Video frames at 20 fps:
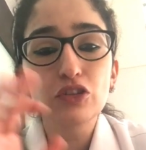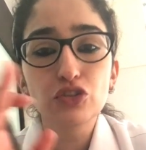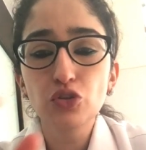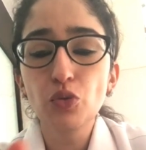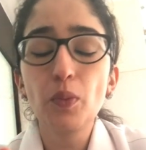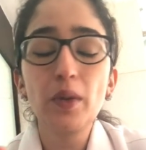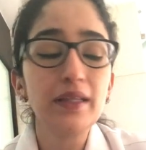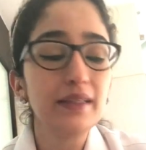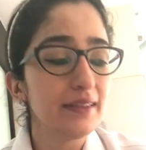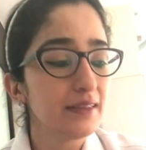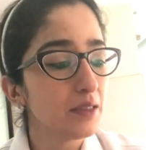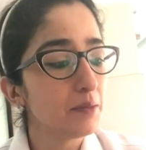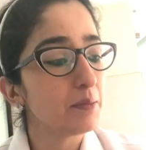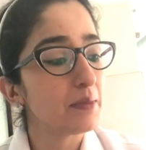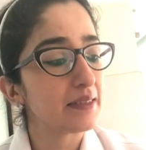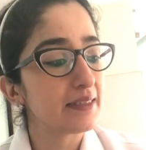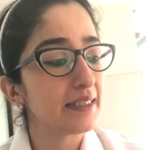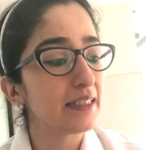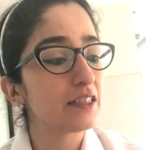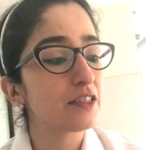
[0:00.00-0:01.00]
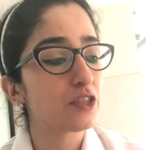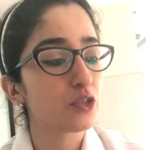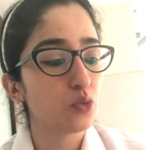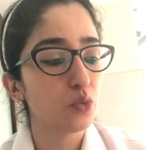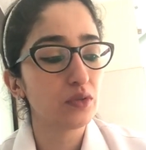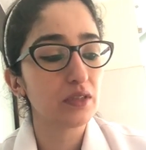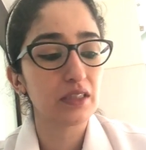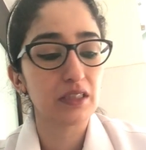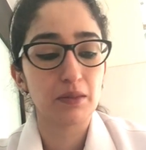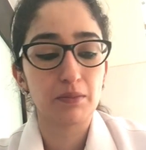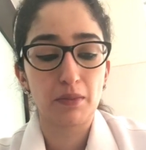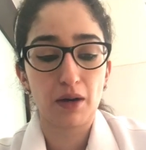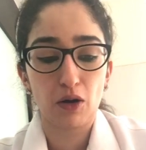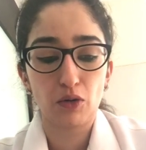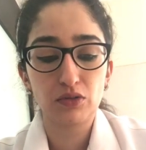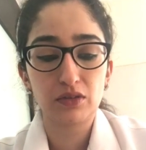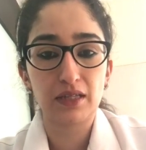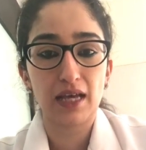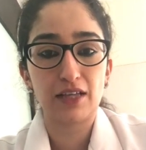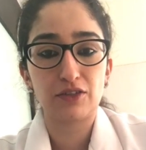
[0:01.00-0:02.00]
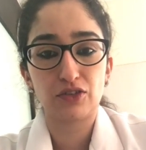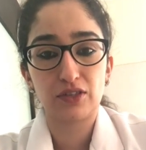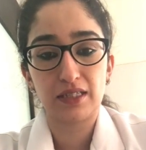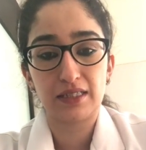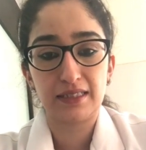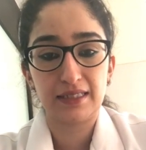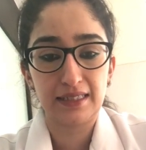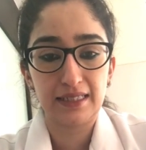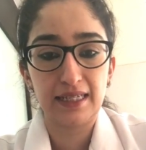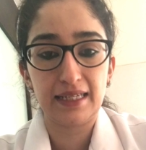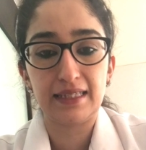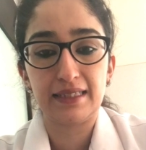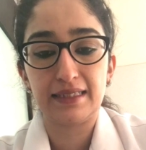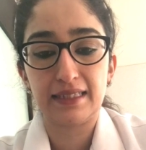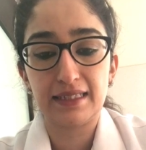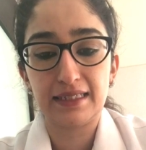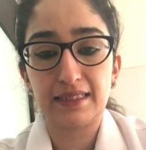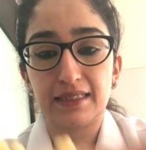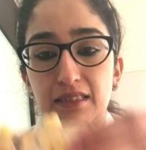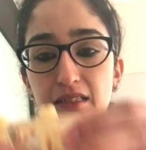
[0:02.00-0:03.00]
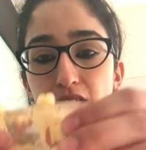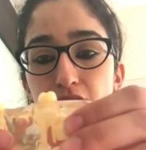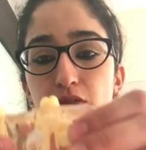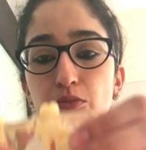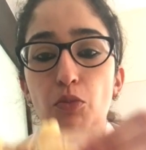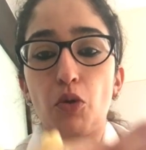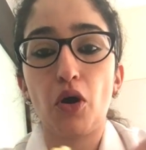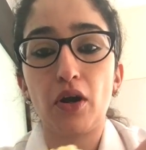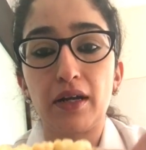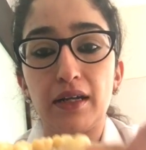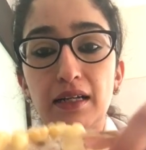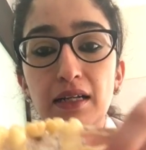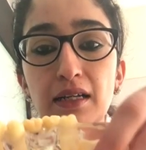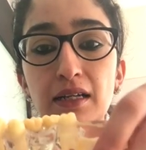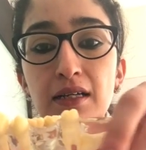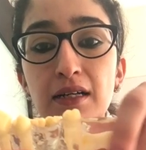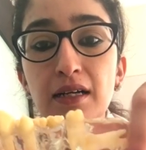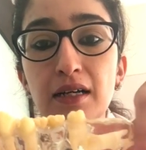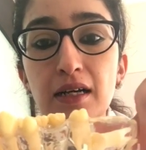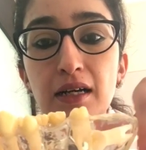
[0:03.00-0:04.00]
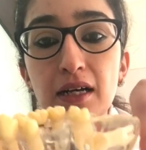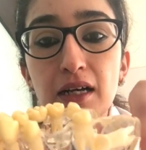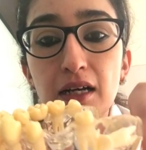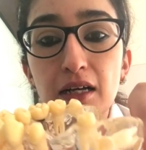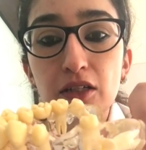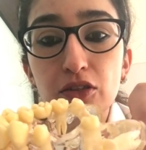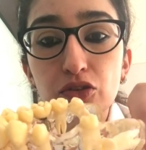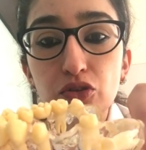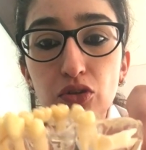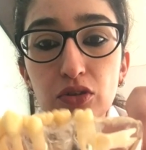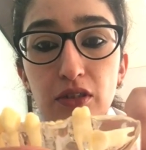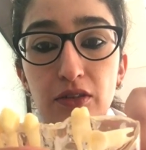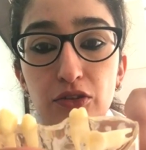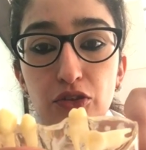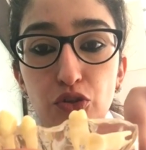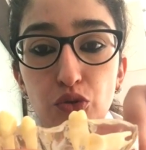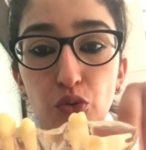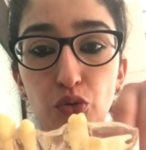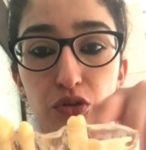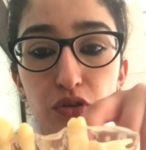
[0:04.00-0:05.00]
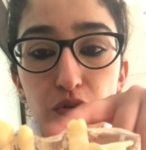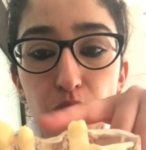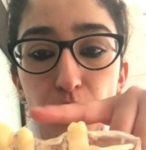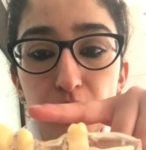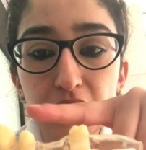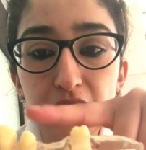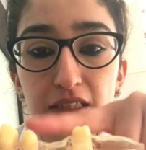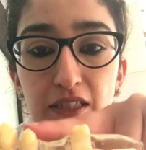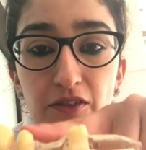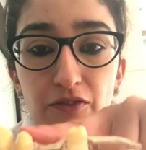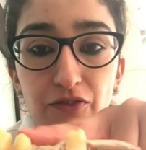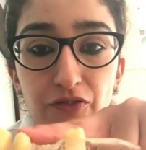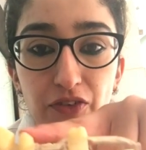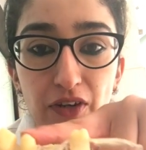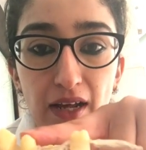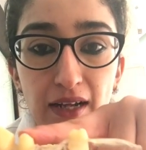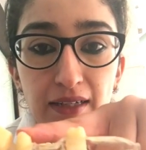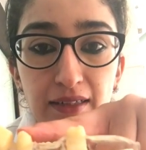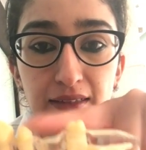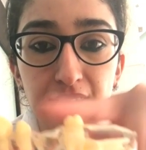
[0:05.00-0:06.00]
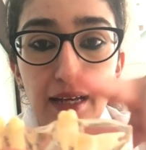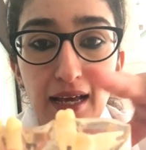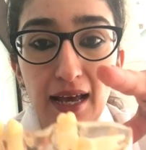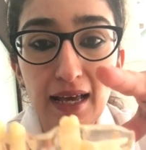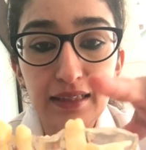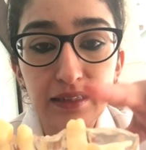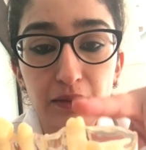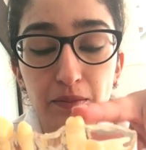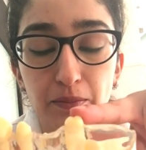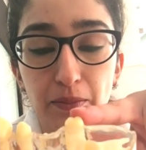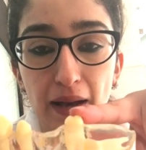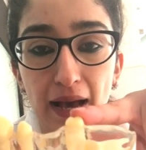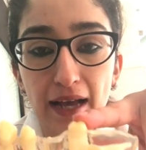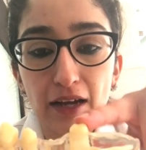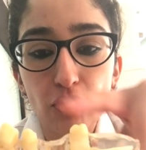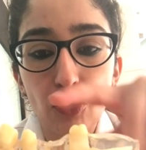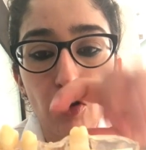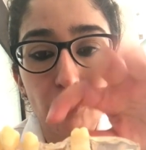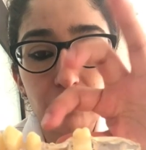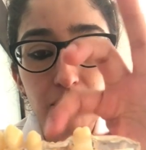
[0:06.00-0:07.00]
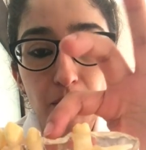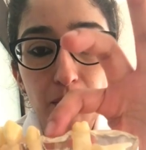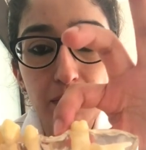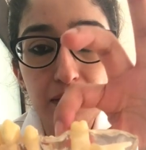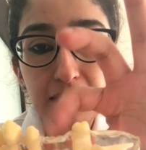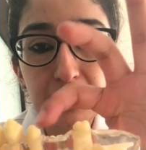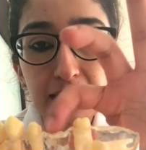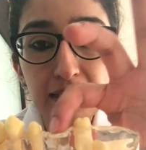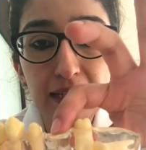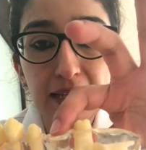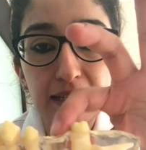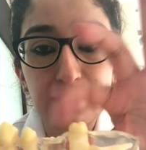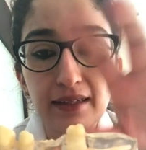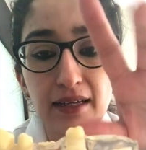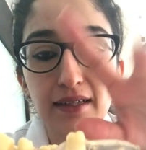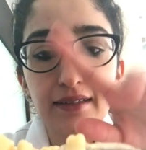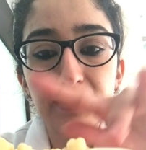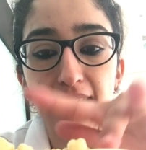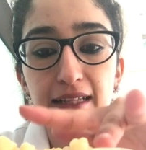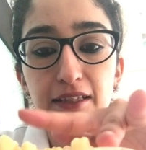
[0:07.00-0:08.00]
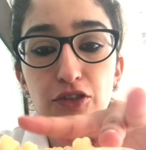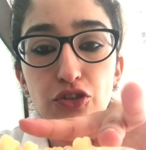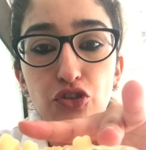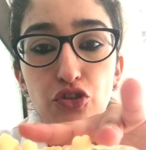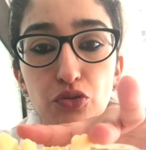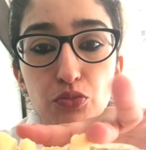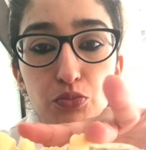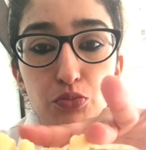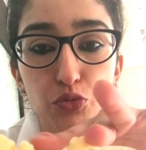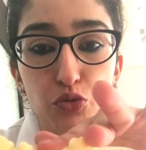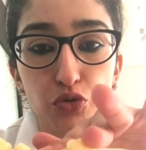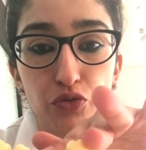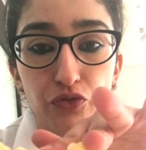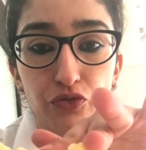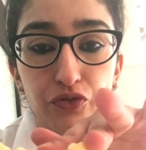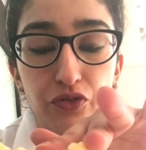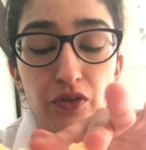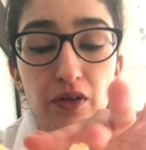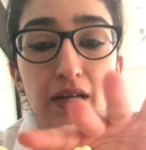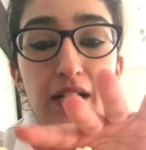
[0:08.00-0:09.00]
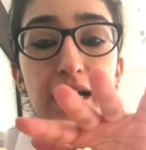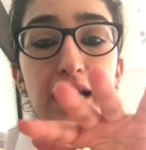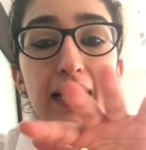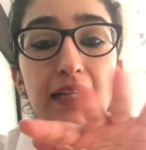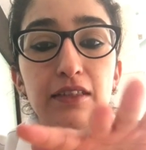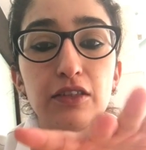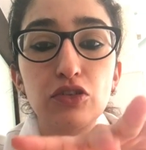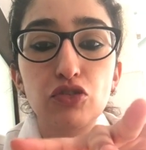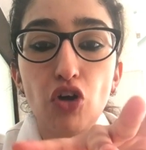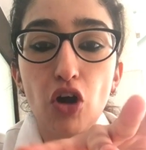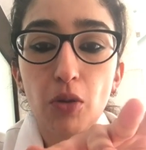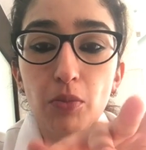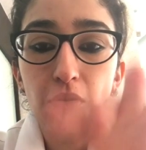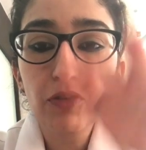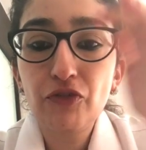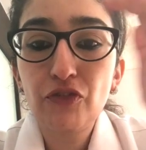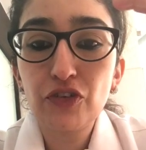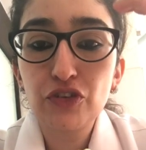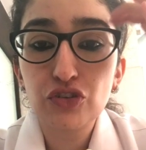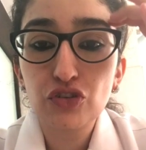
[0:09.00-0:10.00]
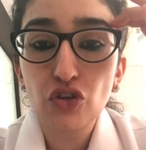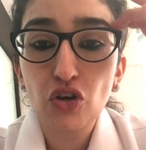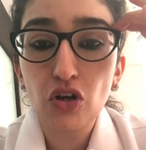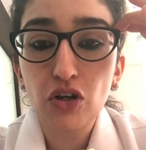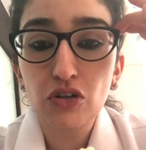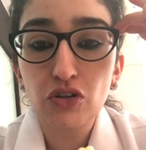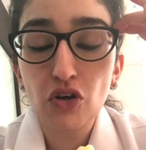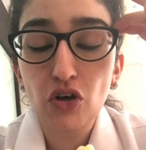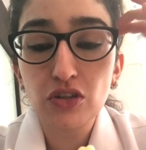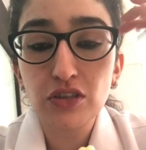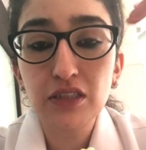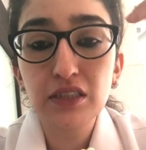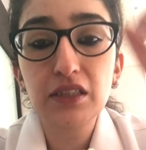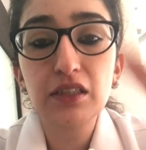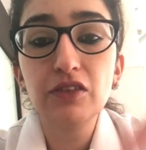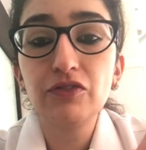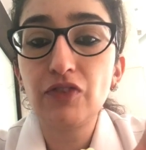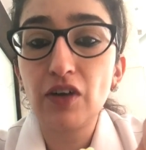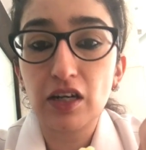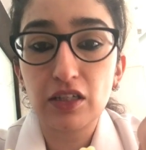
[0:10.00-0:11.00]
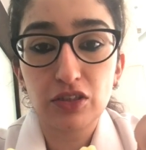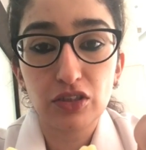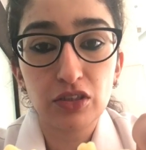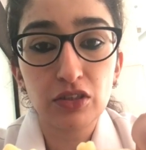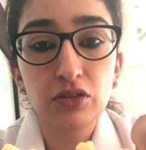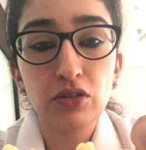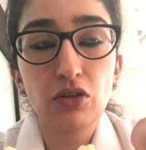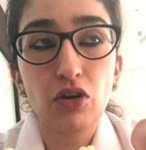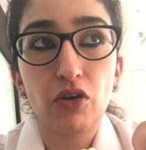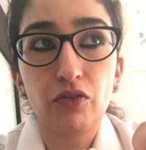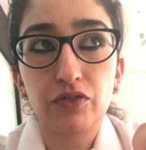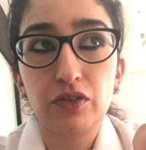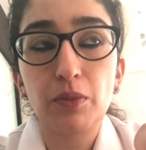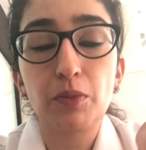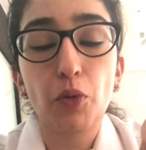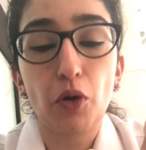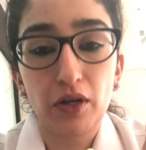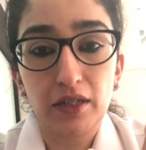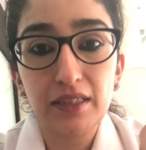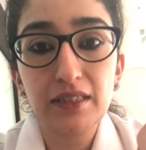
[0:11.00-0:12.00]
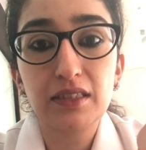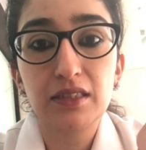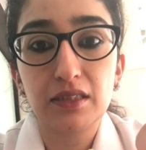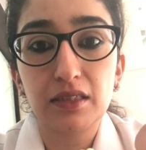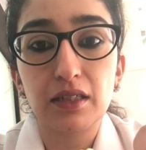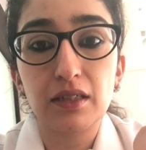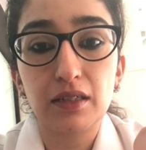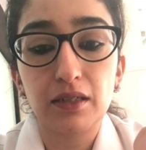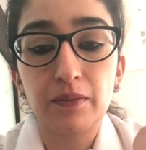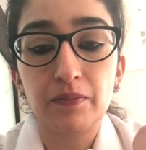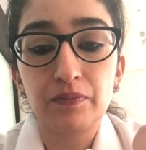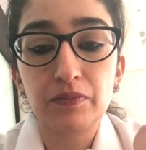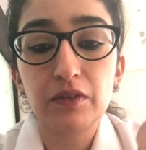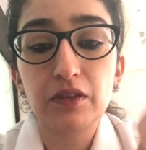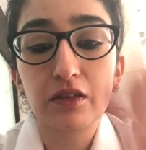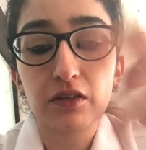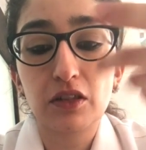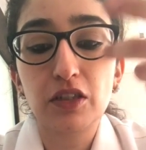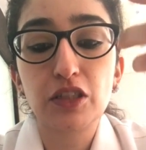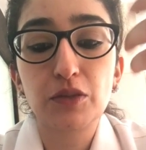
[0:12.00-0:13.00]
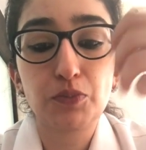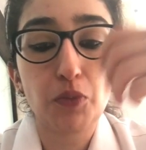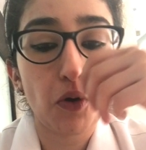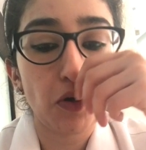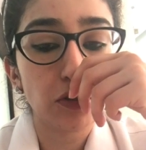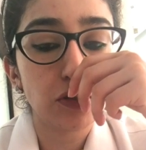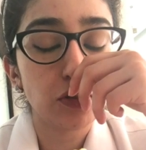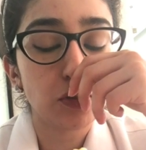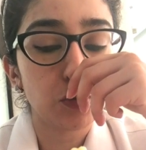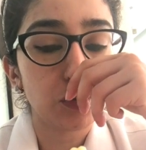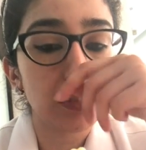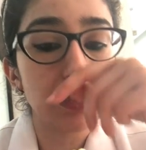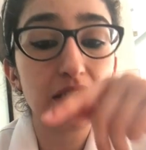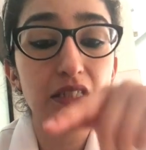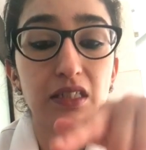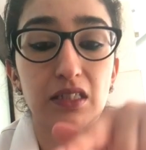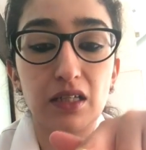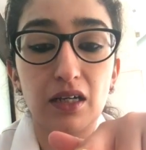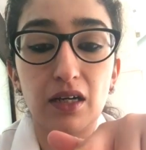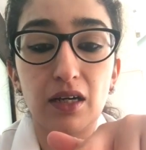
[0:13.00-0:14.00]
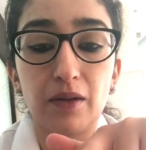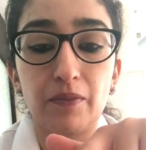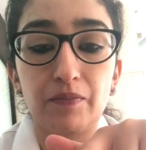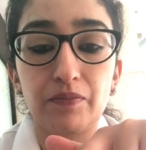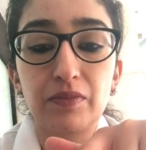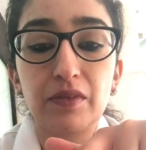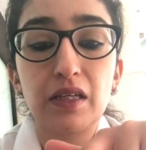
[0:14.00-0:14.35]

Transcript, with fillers: So when there's a missing tooth in the mouth, as you can see in this uh, model, so the tooth which is in front and the back of the missing area tends to move. It's a normal physiological function of the body's uh, response to this uh,